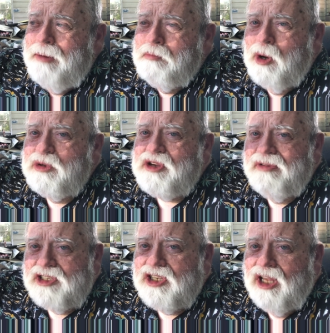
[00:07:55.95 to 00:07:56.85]
most of
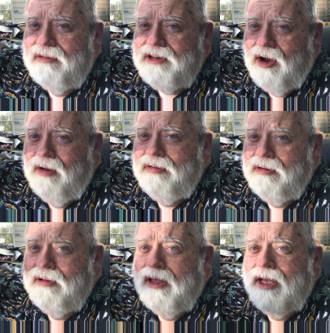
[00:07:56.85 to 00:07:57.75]
it sloughed off,
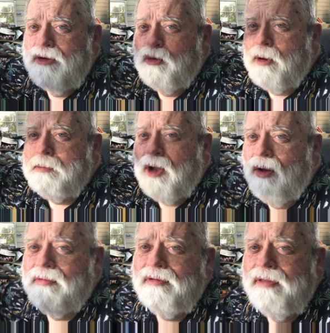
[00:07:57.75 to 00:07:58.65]
dripped
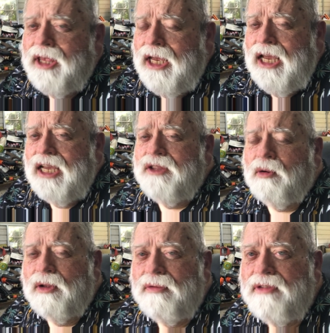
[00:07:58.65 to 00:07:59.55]
off, either
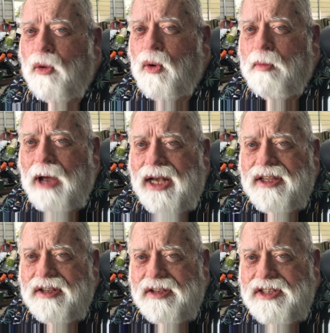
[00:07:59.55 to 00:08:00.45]
on the floor or back
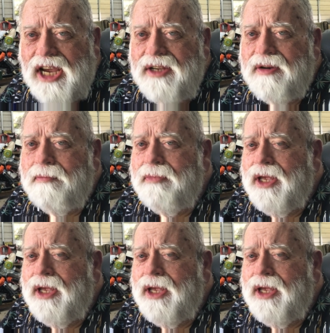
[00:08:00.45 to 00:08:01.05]
in the container.